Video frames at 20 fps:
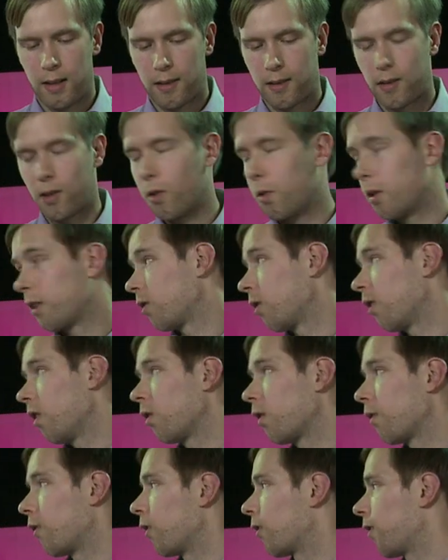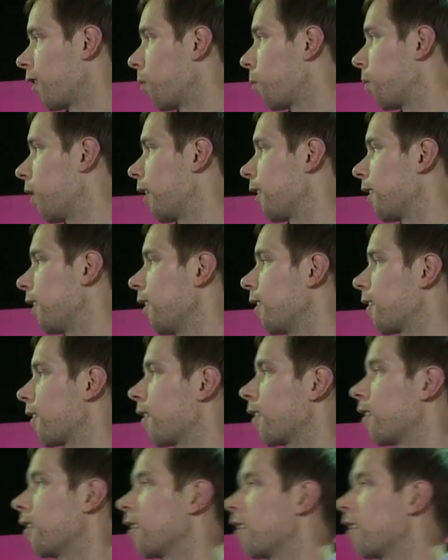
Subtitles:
So it could look, for example, like this.